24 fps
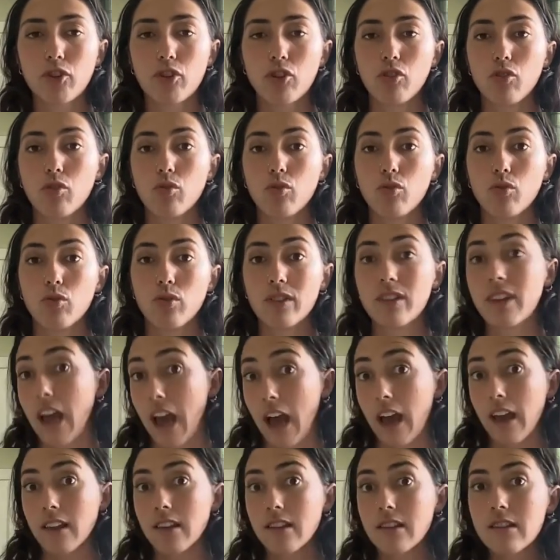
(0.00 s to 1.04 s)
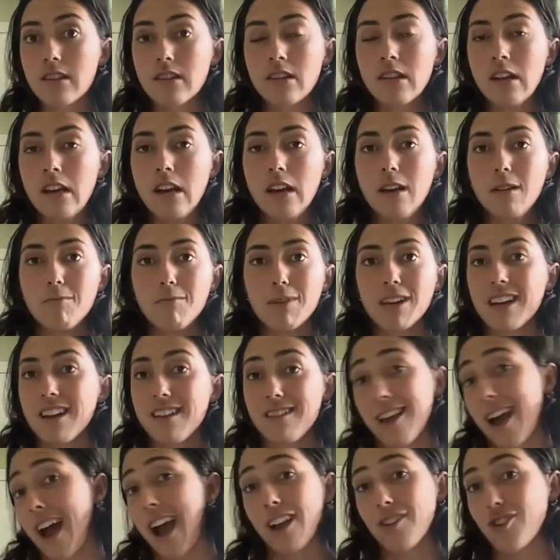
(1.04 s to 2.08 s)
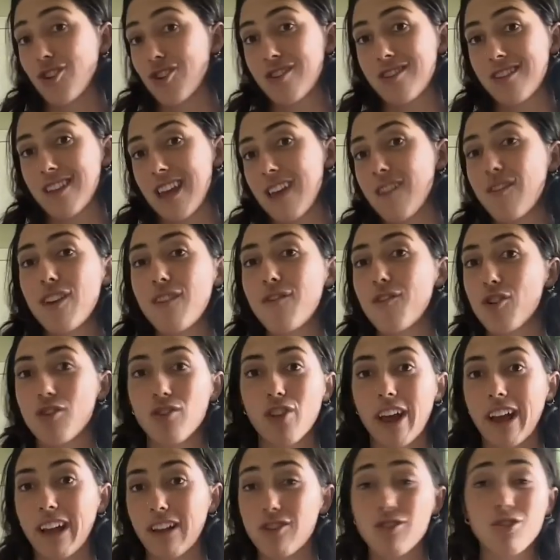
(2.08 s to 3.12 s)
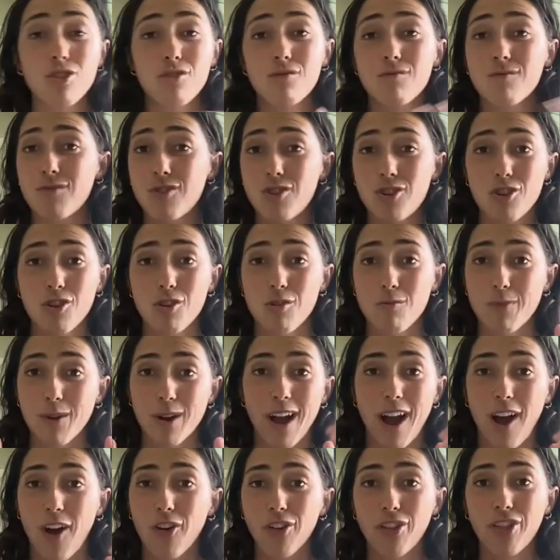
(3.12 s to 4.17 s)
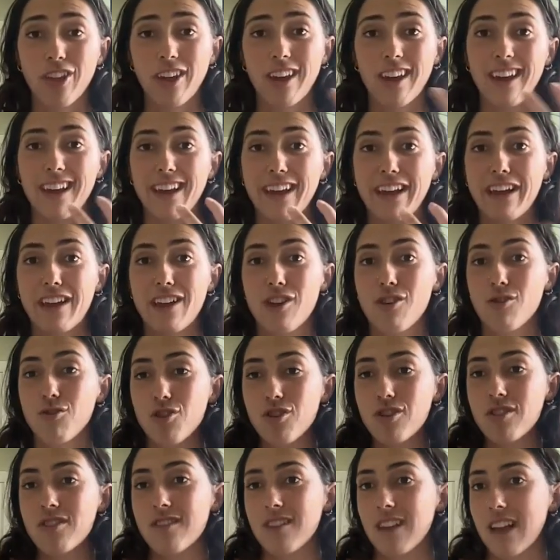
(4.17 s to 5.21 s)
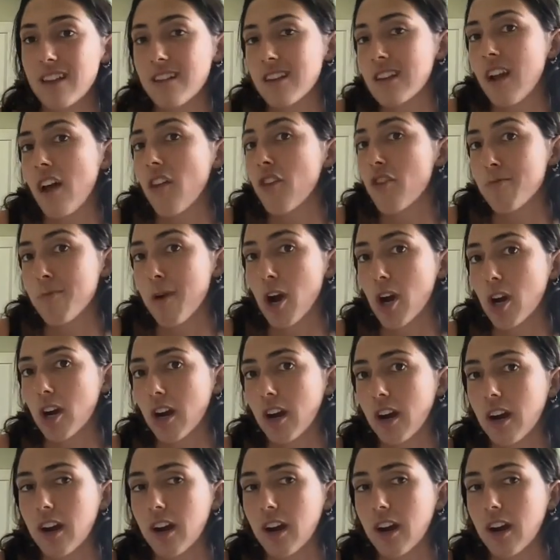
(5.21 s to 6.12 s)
to test, because even if you're like super healthy, it's another marker.